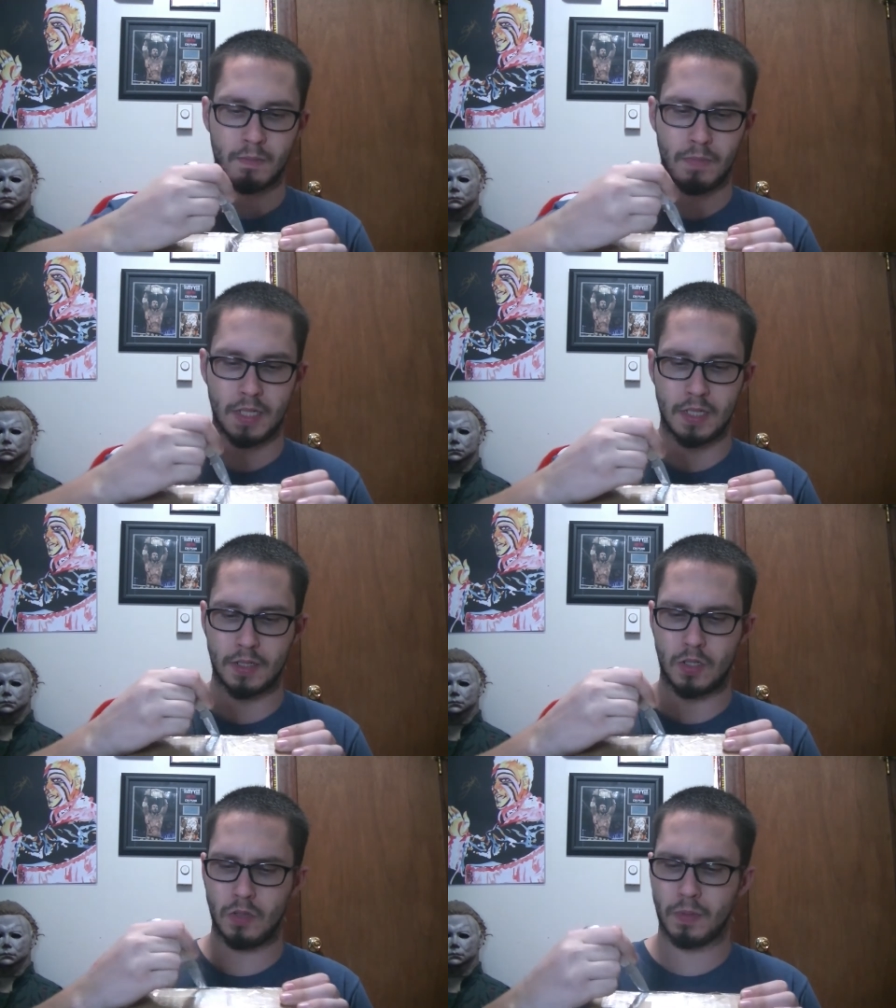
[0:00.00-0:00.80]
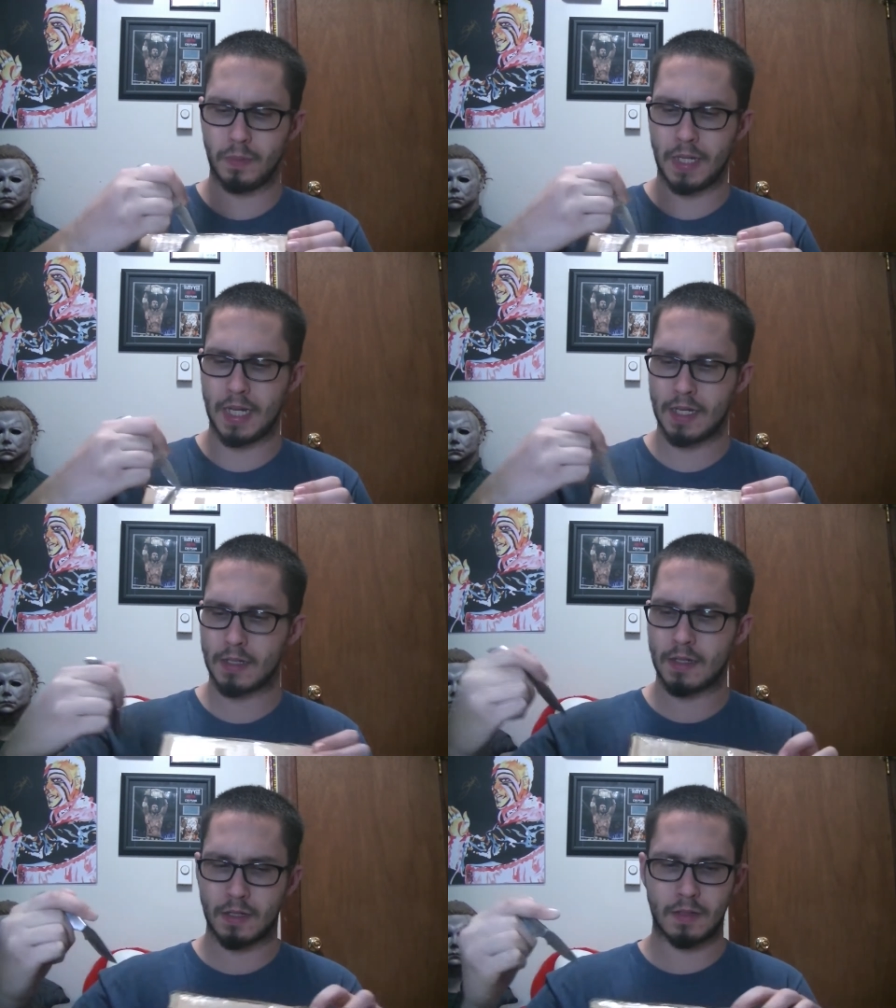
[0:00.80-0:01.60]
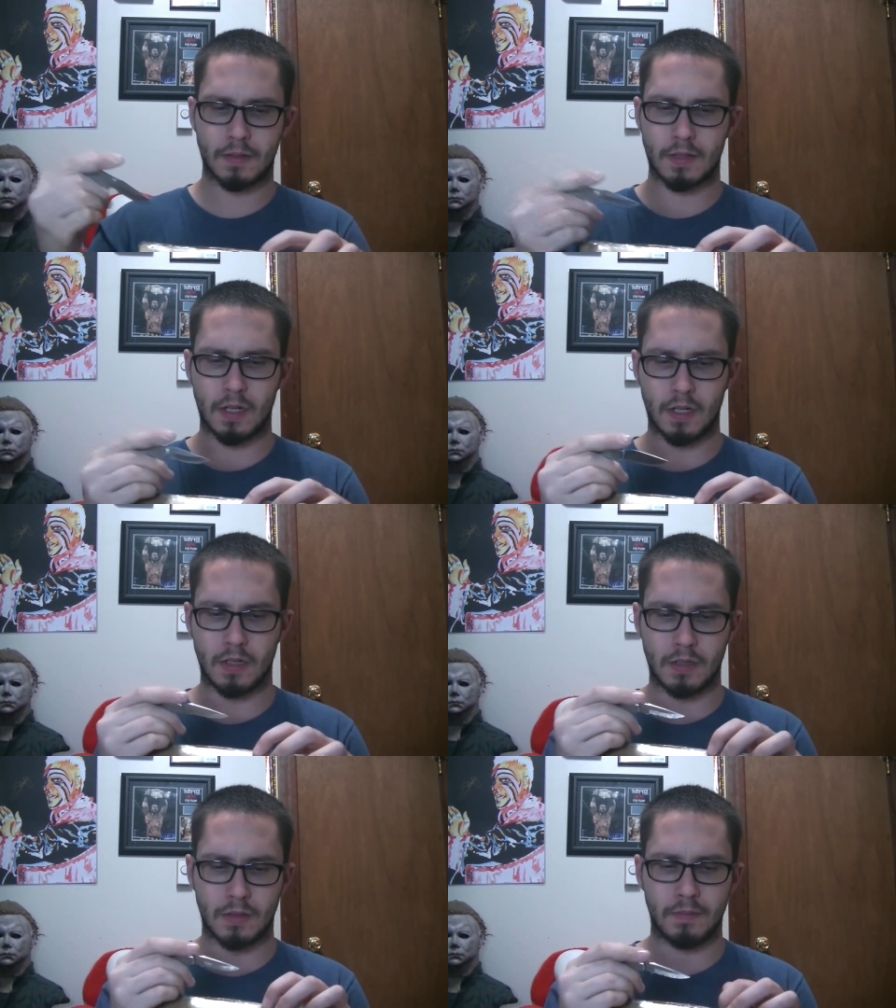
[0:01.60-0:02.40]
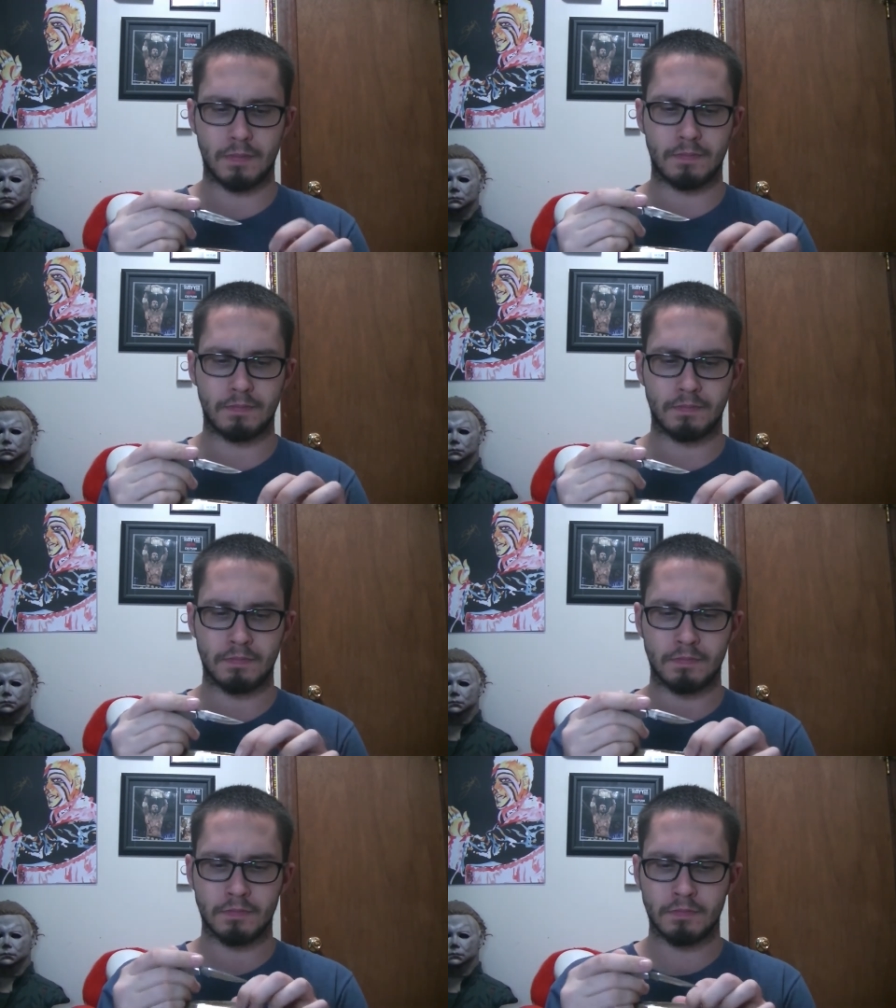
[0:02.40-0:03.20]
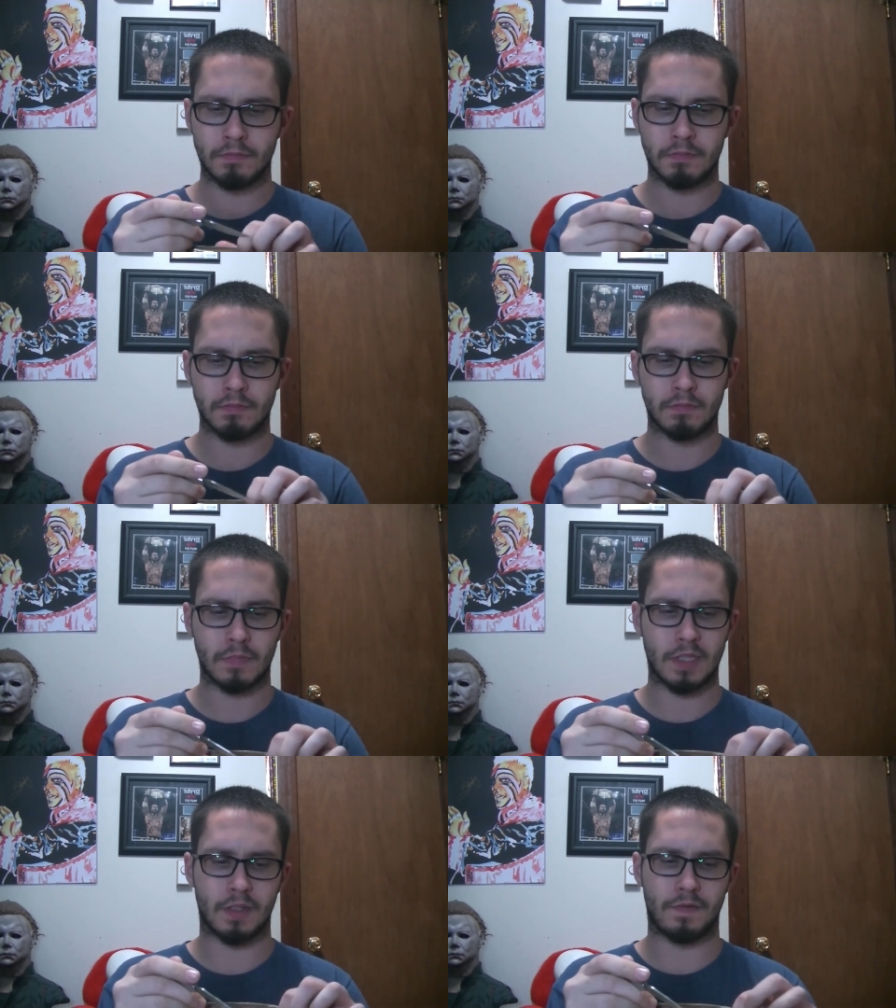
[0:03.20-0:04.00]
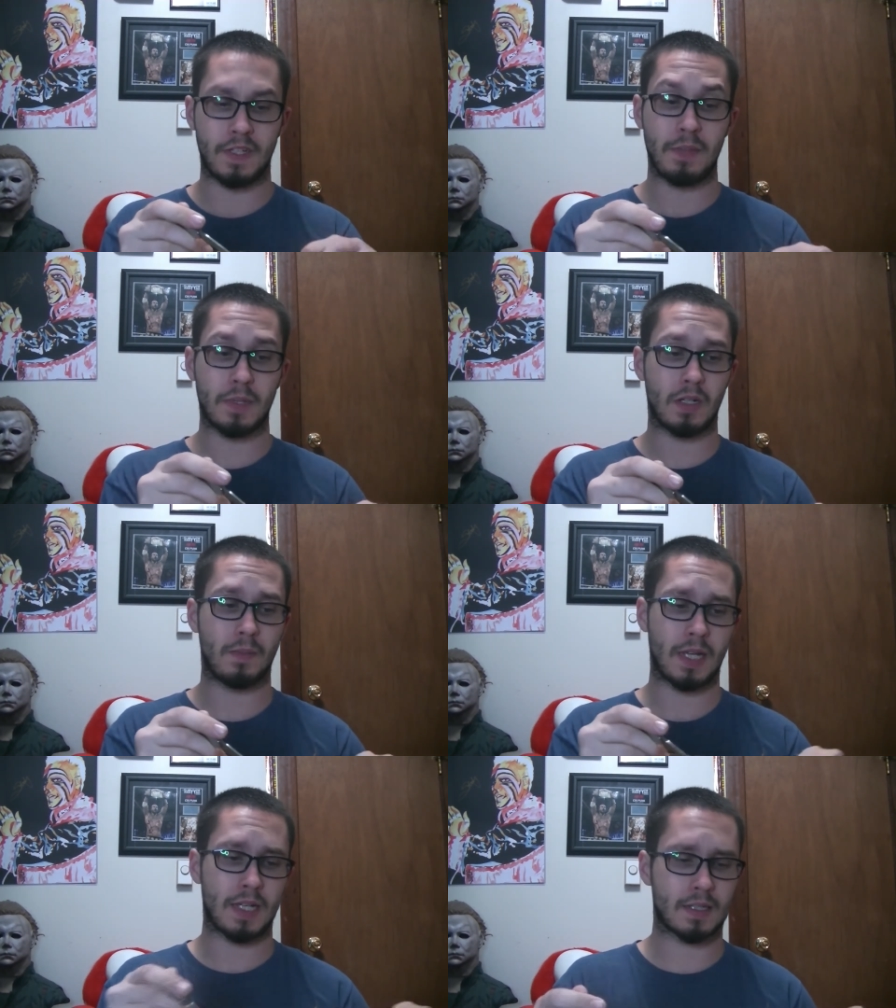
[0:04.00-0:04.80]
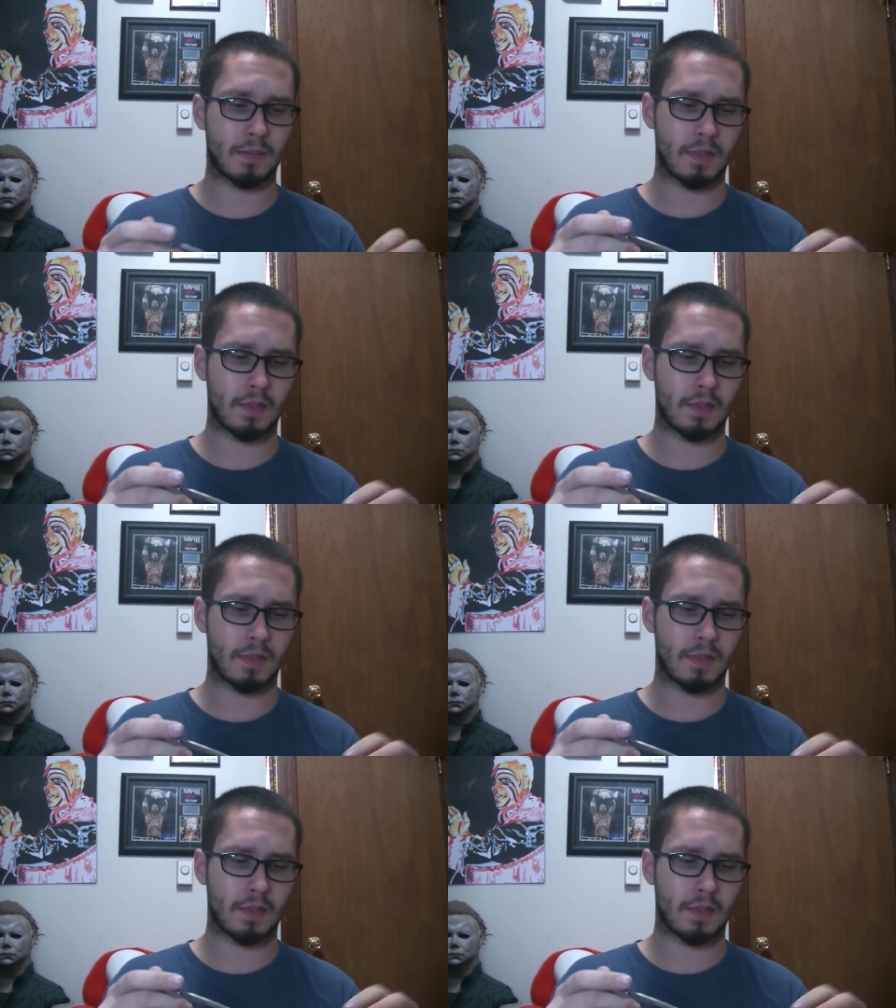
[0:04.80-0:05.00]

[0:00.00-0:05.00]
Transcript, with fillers: Ben Cooper mask. Um, it's a female mask.